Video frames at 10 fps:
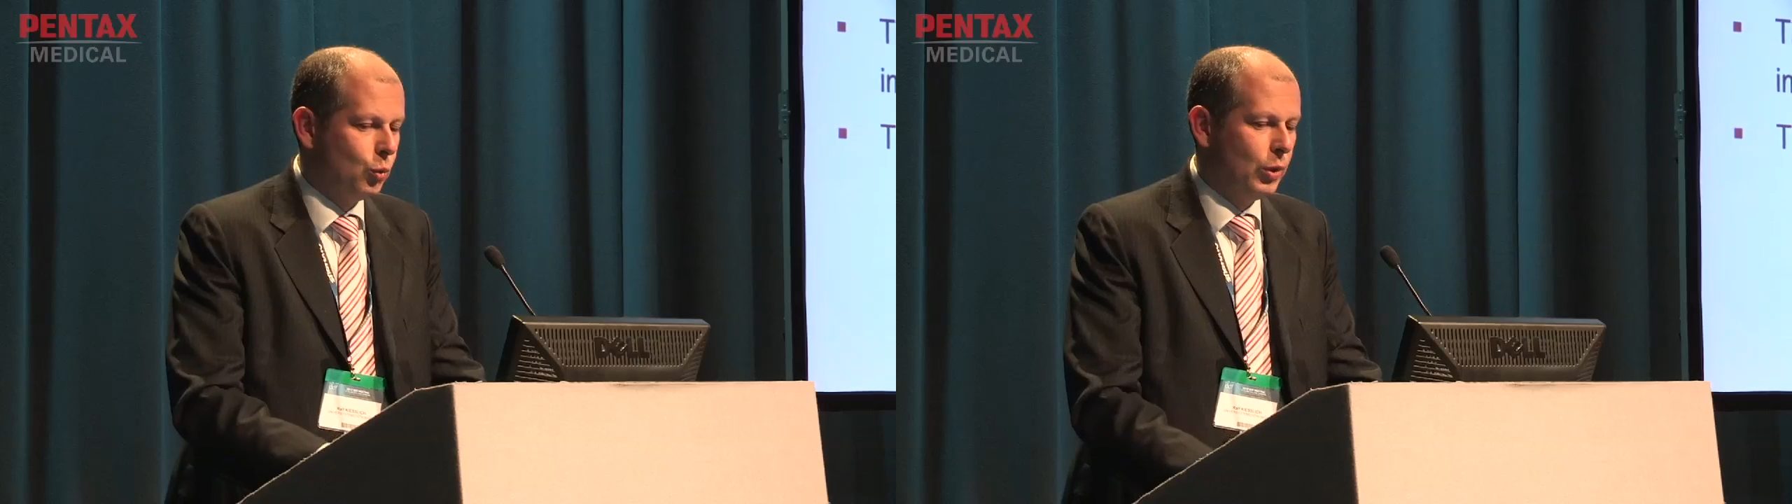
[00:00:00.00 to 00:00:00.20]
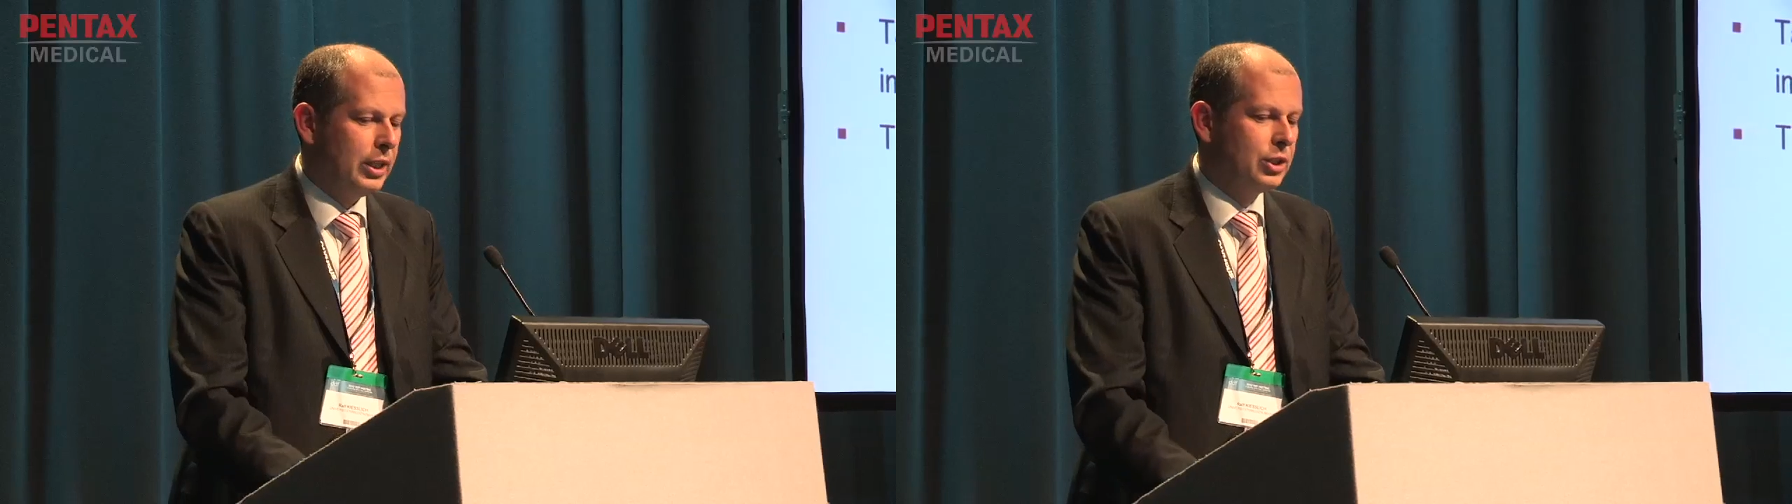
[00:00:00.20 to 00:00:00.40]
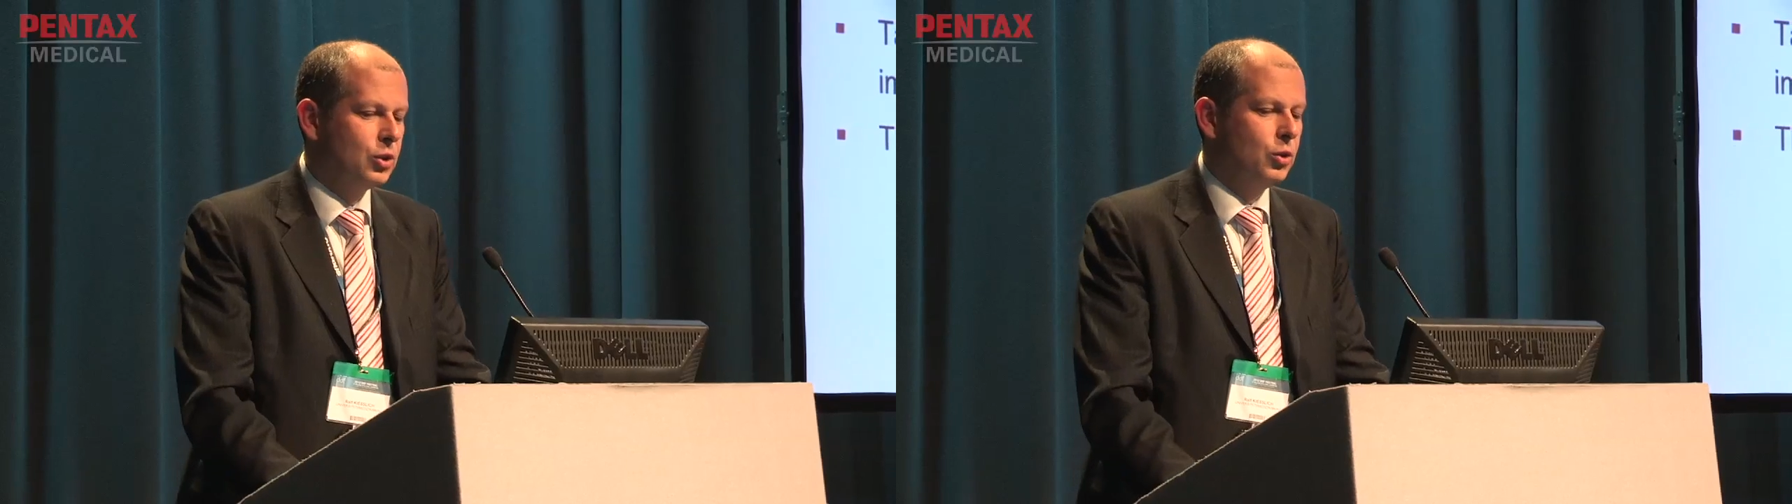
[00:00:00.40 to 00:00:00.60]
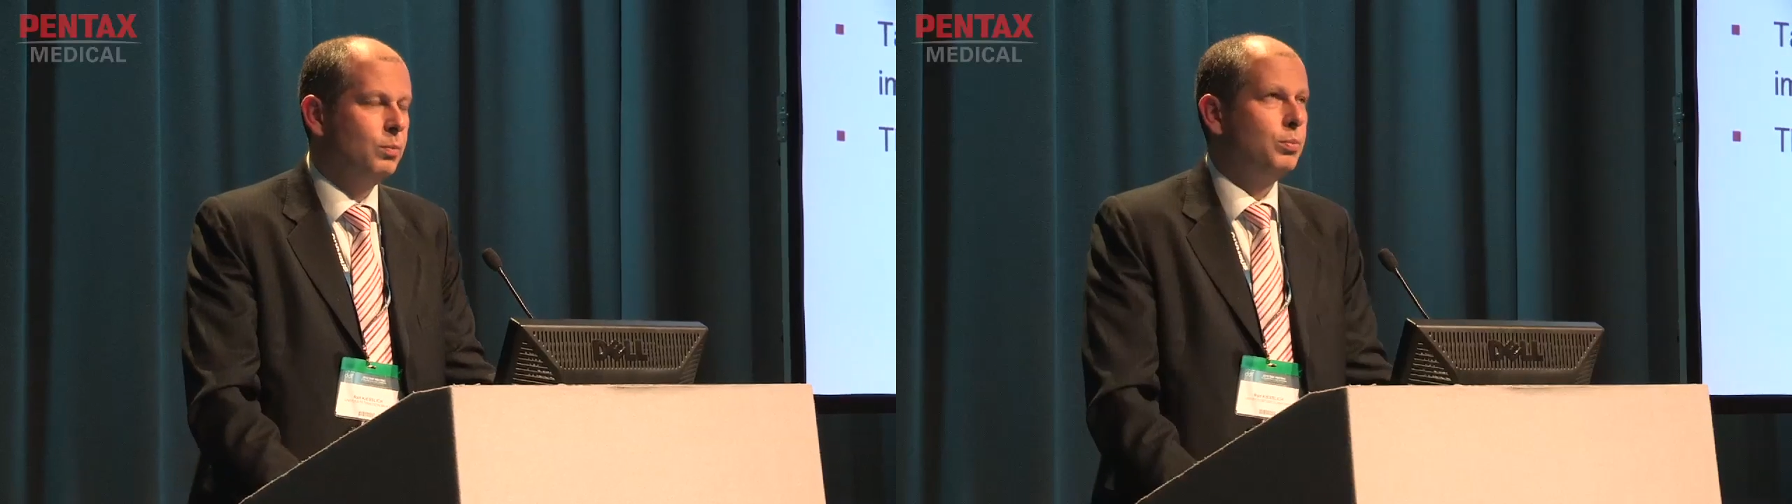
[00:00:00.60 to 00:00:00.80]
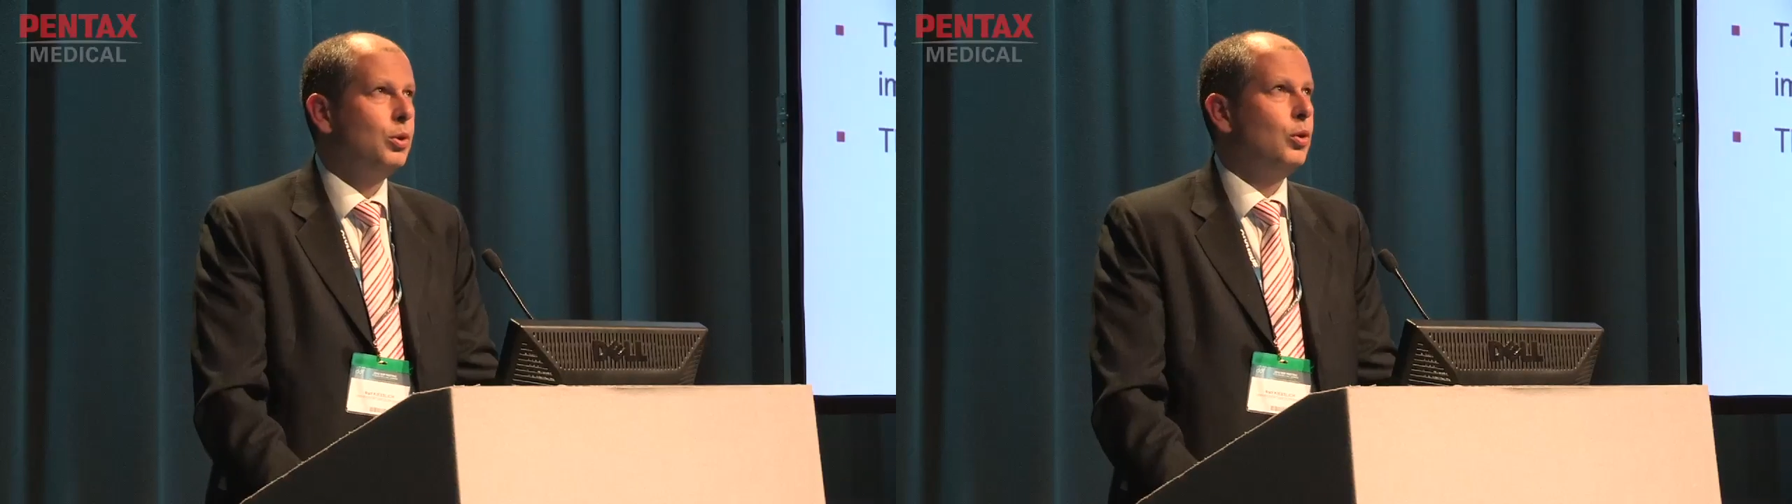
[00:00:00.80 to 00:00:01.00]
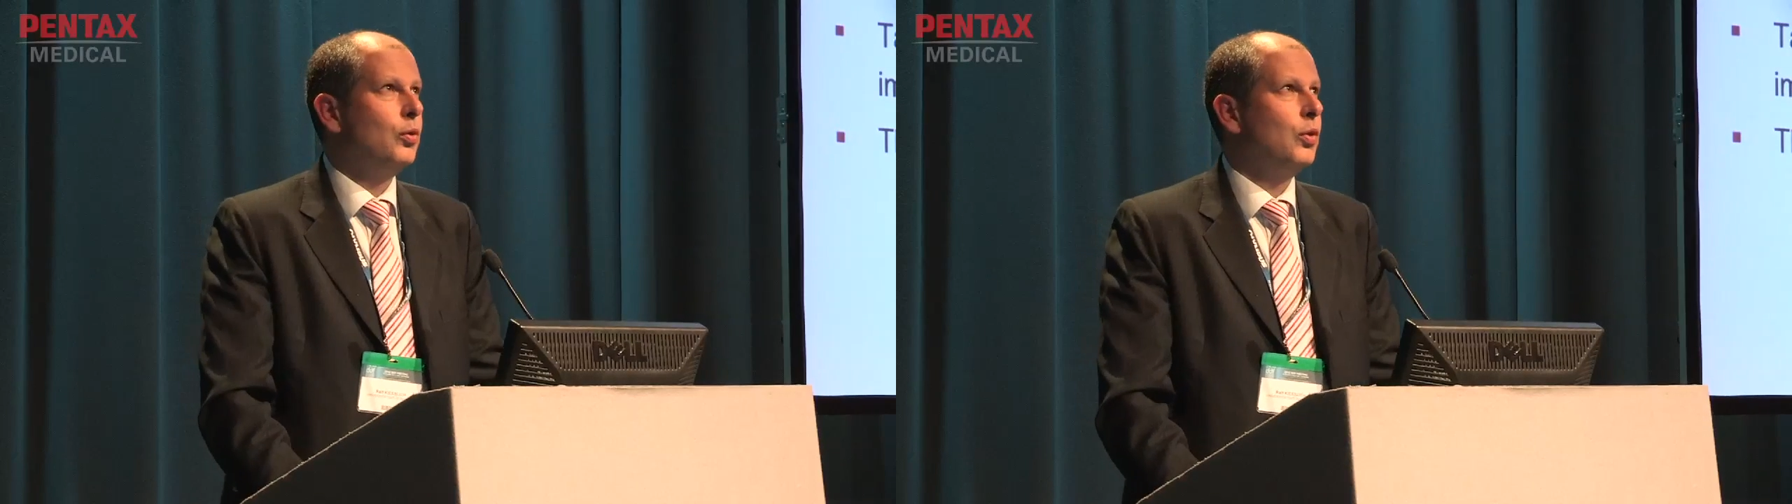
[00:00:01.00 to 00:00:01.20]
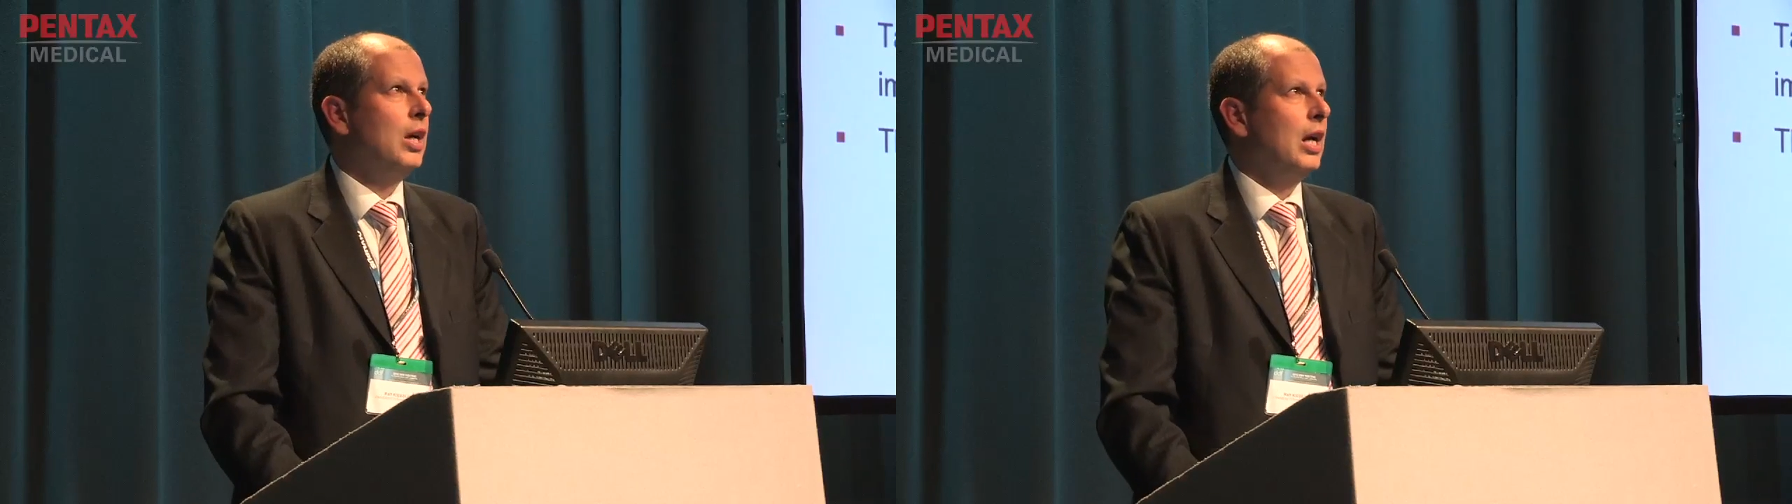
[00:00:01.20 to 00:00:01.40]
ways to improve,